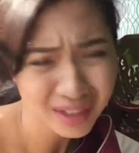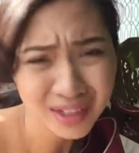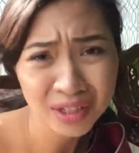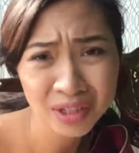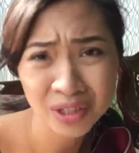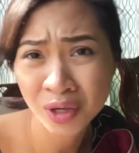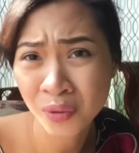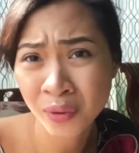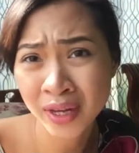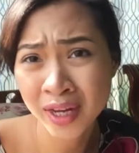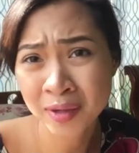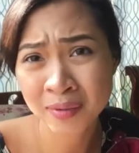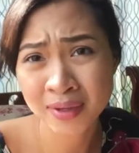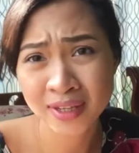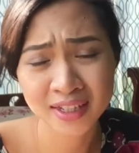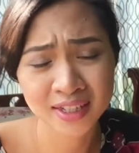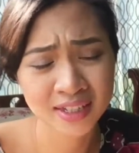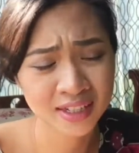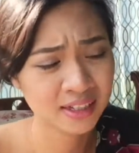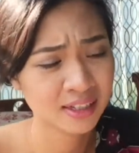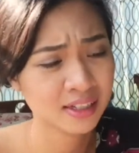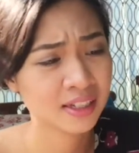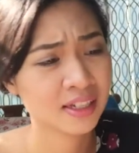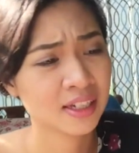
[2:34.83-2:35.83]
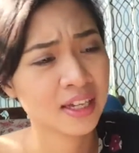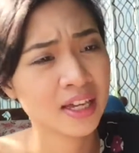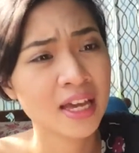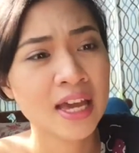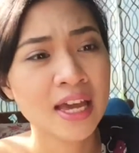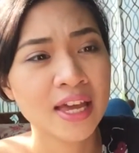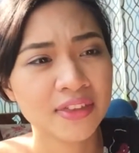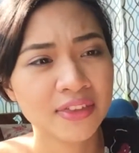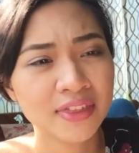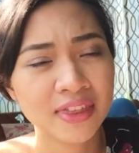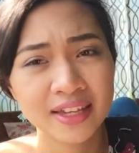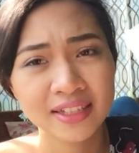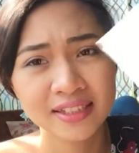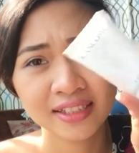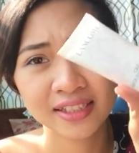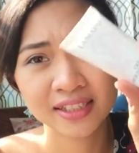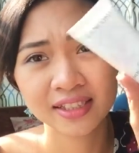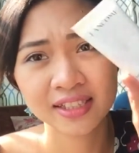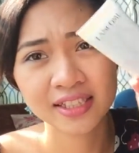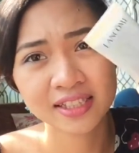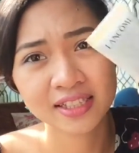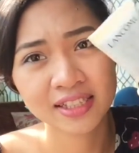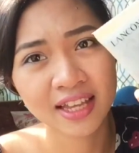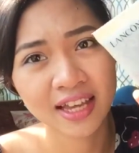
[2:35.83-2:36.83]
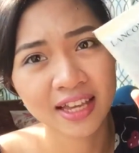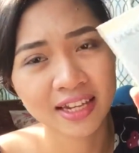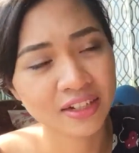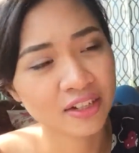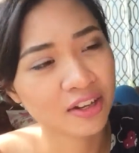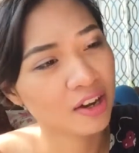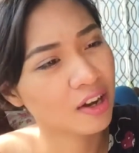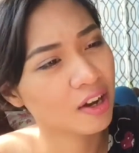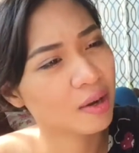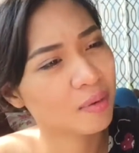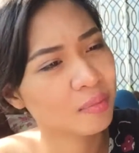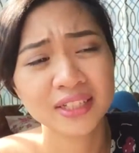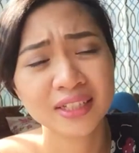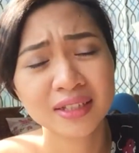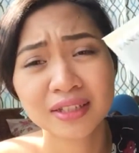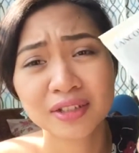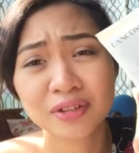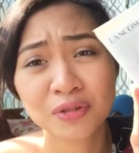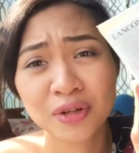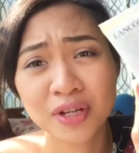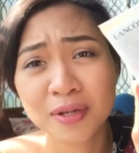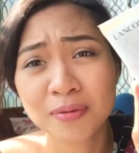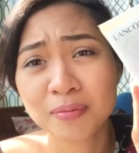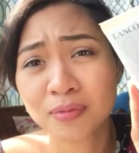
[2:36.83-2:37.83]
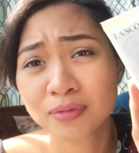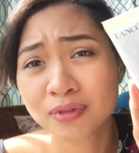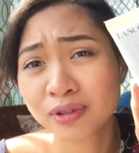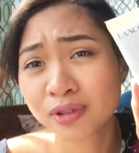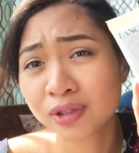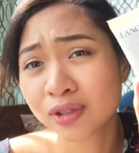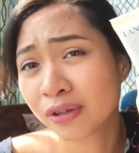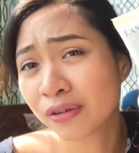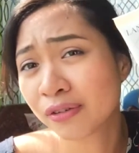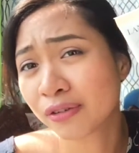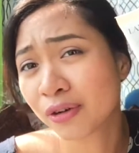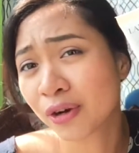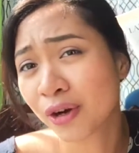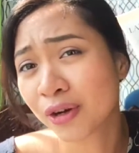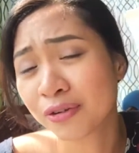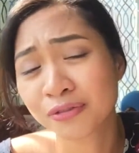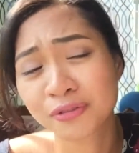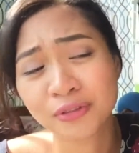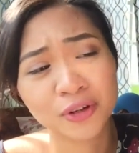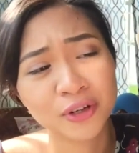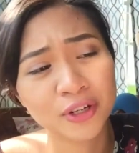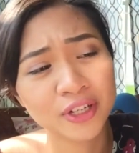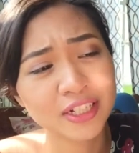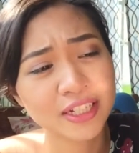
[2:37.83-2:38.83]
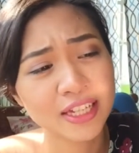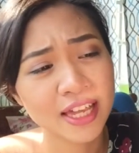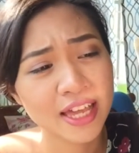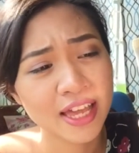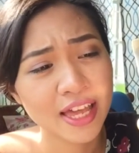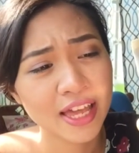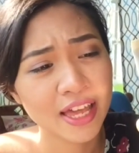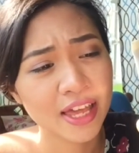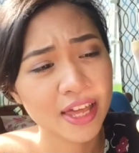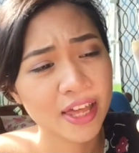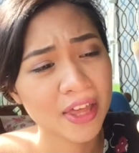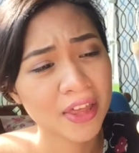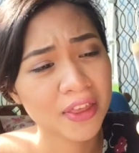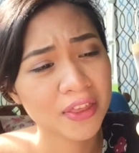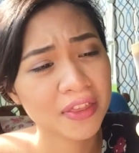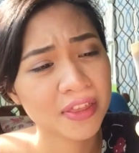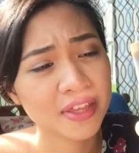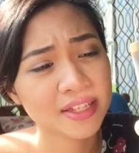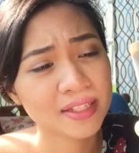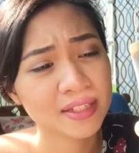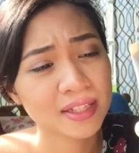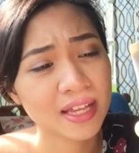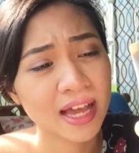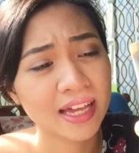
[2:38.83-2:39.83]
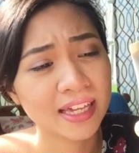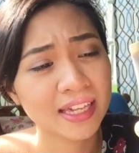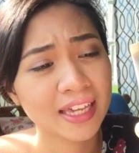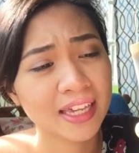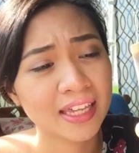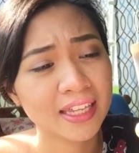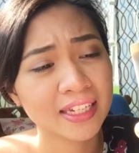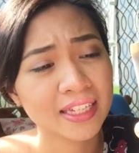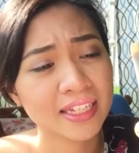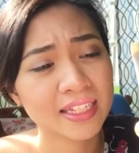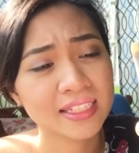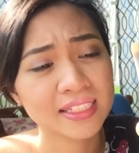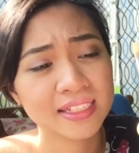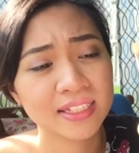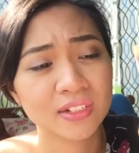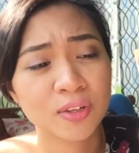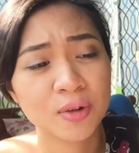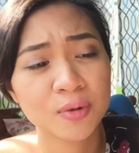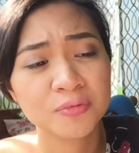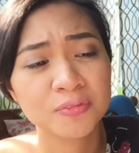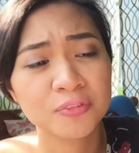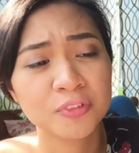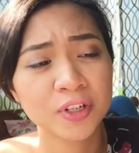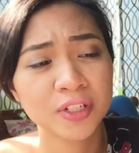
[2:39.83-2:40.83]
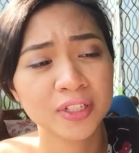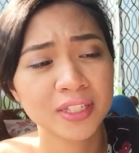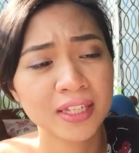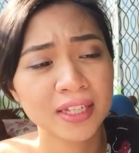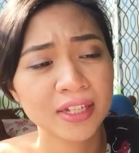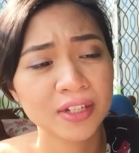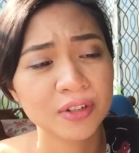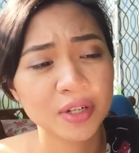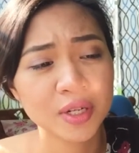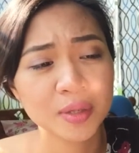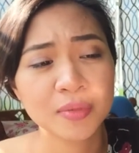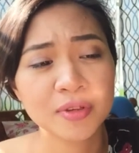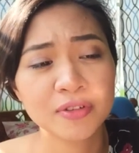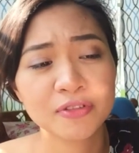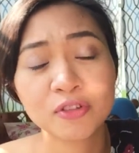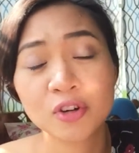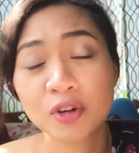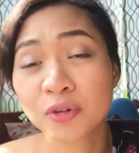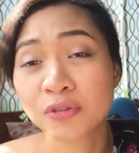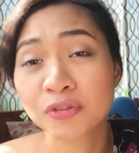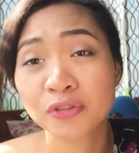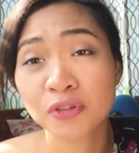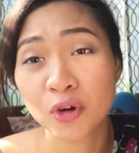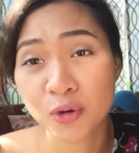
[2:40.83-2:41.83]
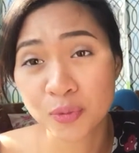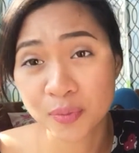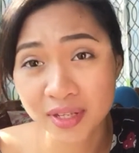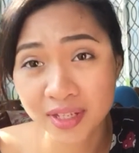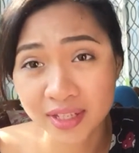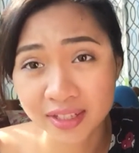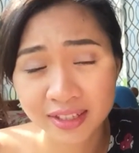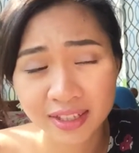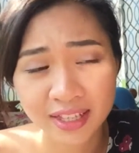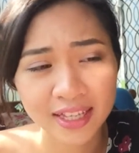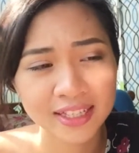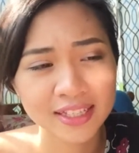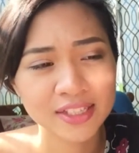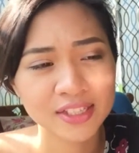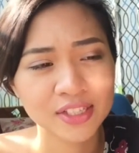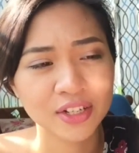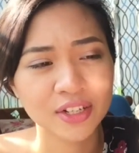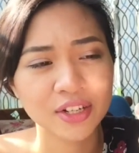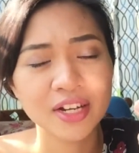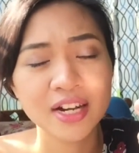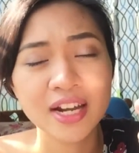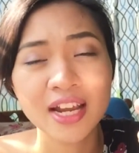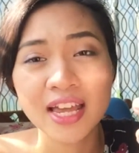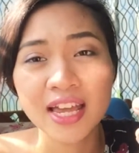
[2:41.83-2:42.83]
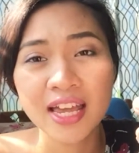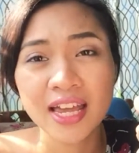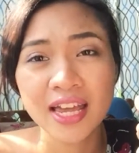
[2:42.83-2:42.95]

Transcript: You know what I mean? Next is this Lancome Cream Mousse Comfort and this again is a comforting creamy foaming cleanser.